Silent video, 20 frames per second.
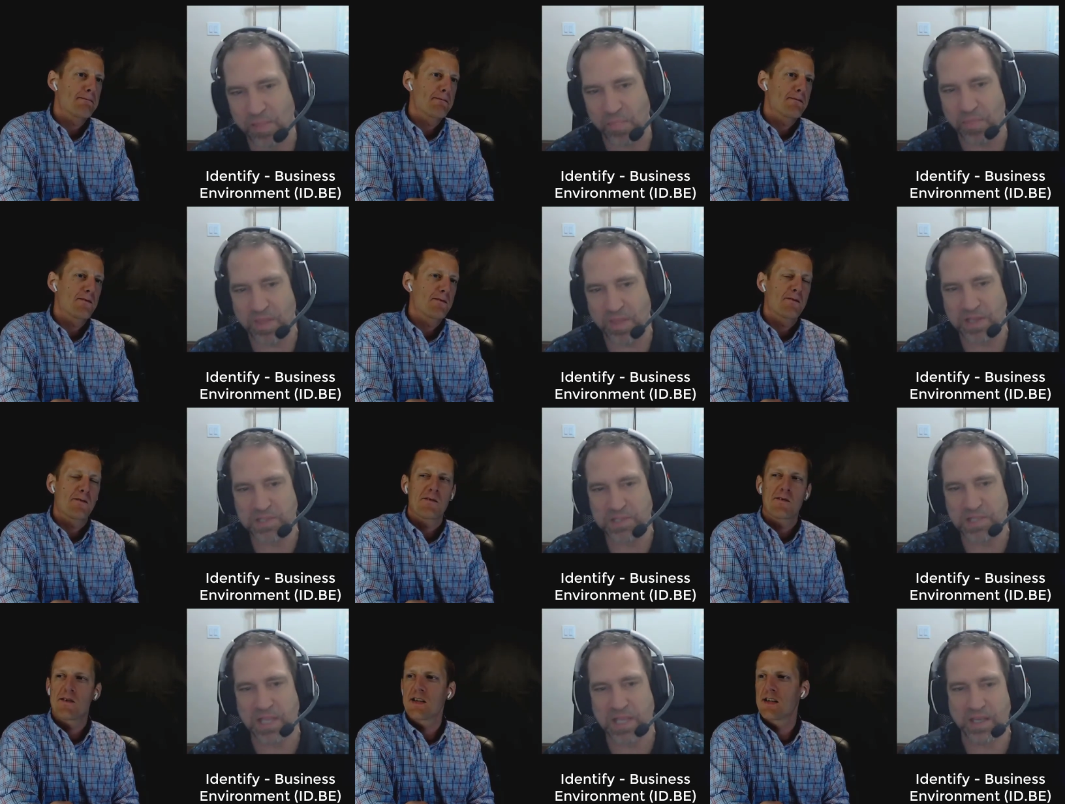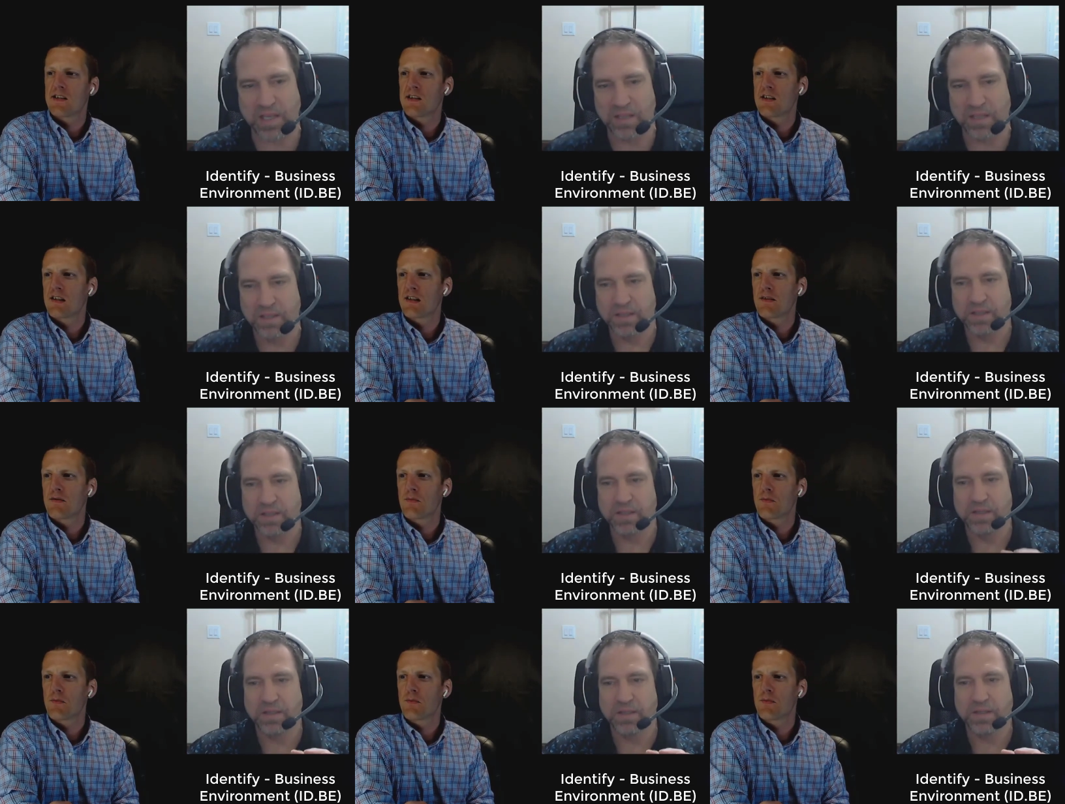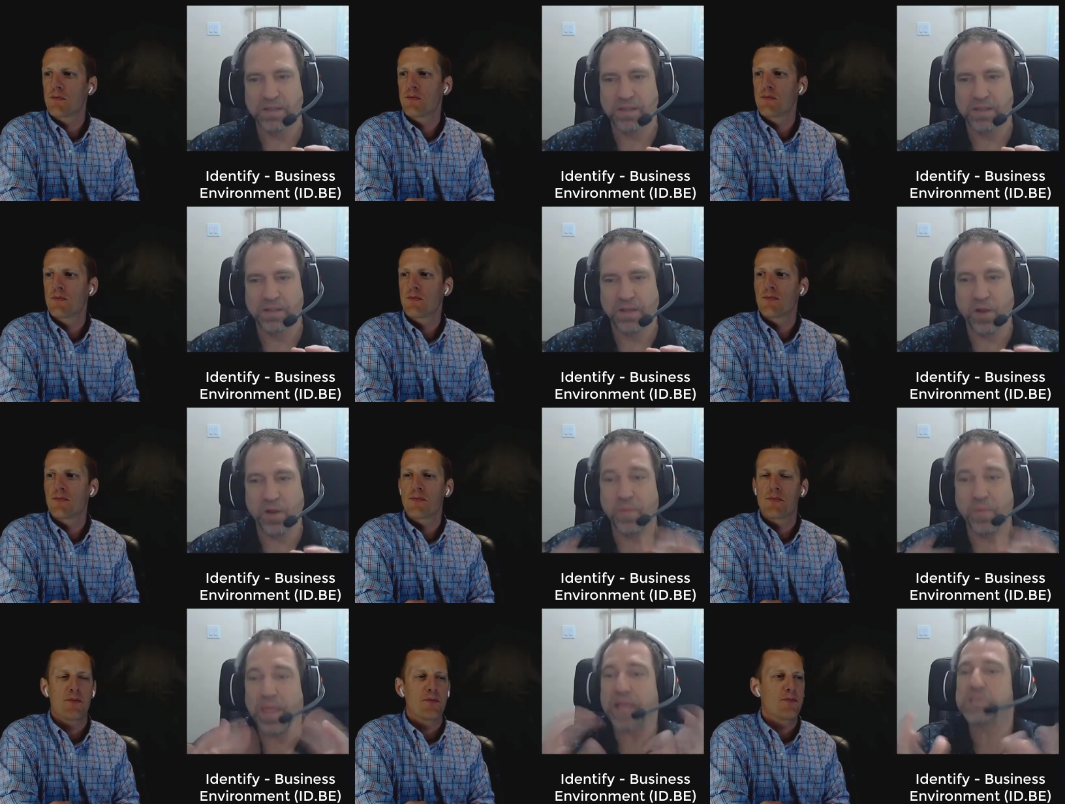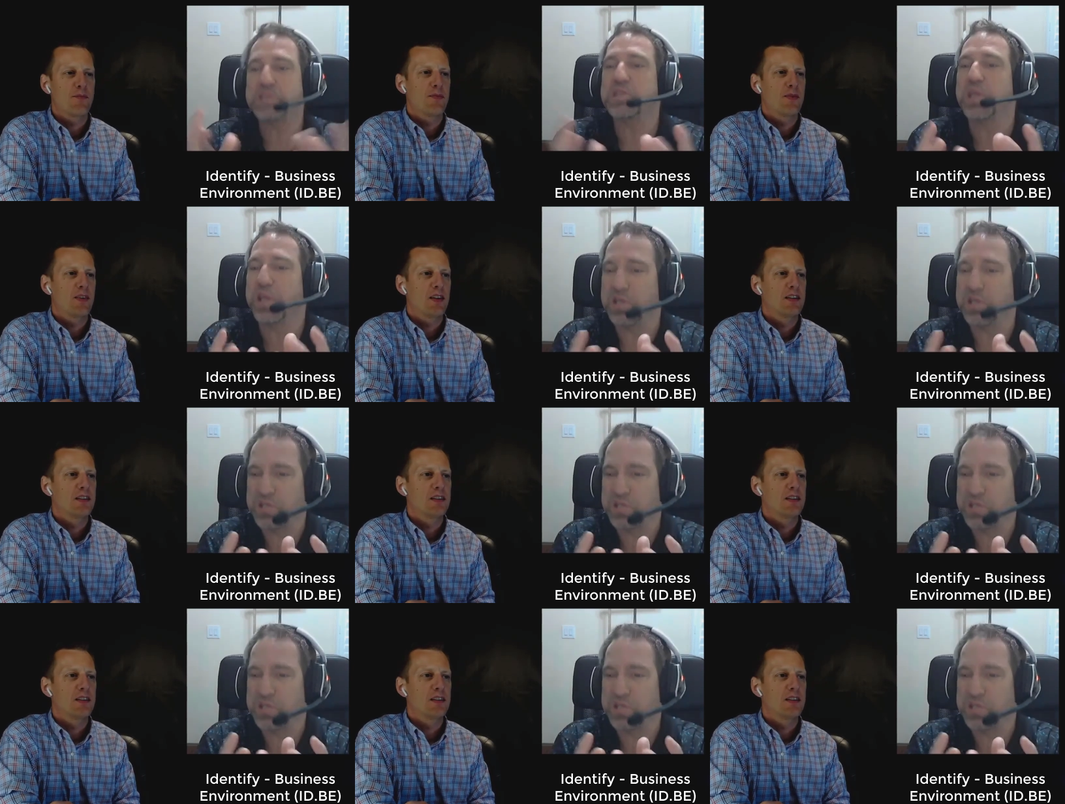Speaker 1: and thinks like oh that's the